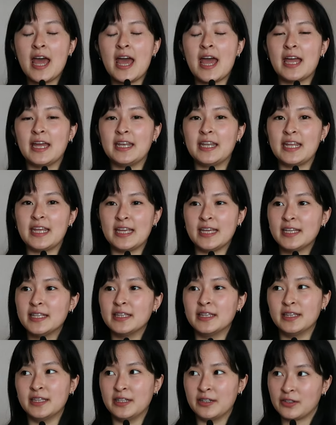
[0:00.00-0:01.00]
And it
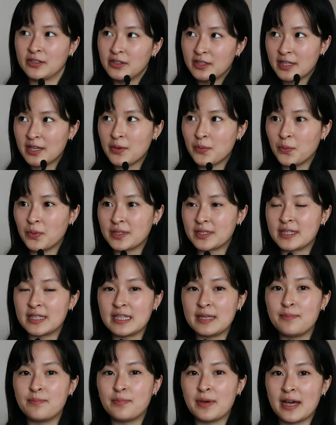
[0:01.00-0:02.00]
literally was
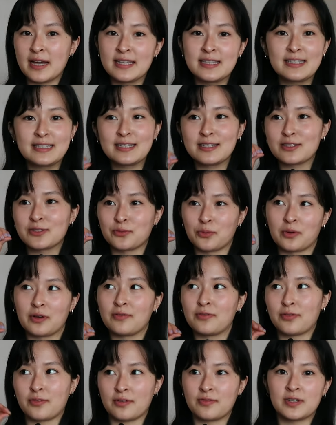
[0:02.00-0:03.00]
the best sort of
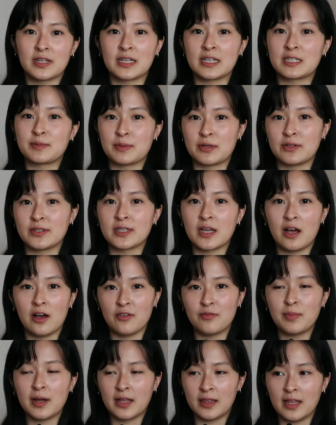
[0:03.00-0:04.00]
thrifting experience
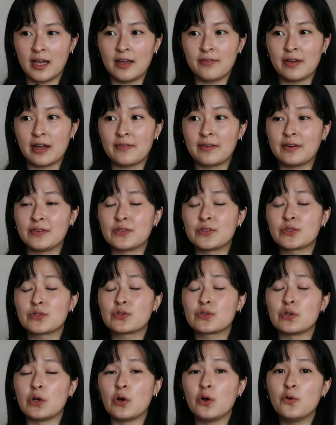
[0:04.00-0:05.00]
of my life. I found
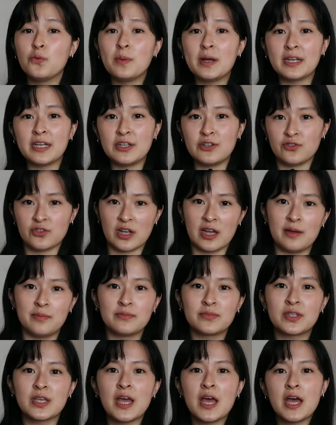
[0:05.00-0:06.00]
so many
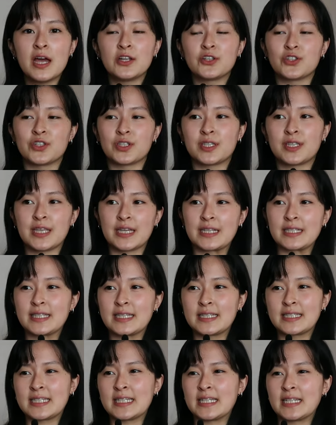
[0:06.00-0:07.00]
gems, just things
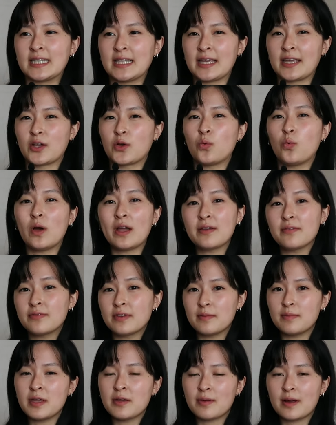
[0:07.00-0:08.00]
that didn't like quite
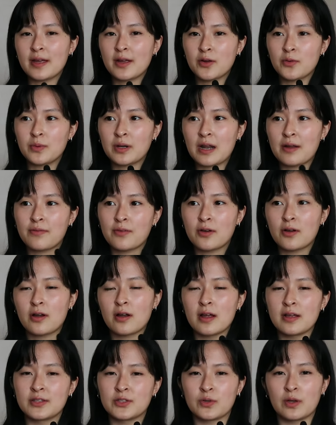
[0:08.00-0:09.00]
fit me right or whatever,
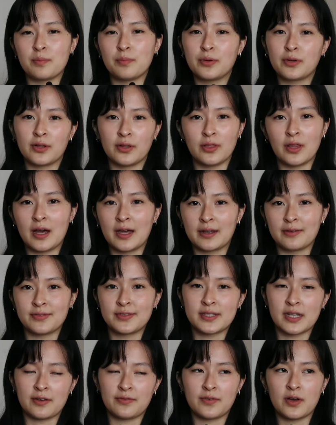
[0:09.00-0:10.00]
and so I put a lot of
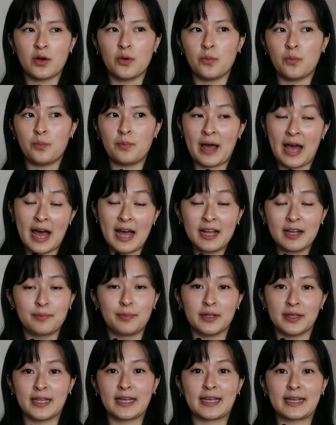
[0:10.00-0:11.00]
stuff back,
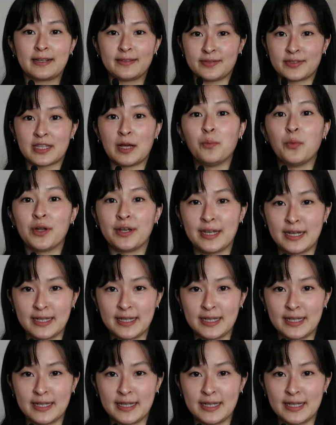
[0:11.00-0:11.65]
but like someone